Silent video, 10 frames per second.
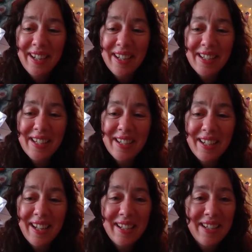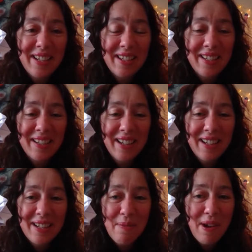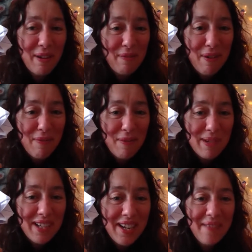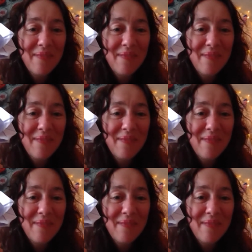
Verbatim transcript: Has it? Has it? Has it worked for everybody?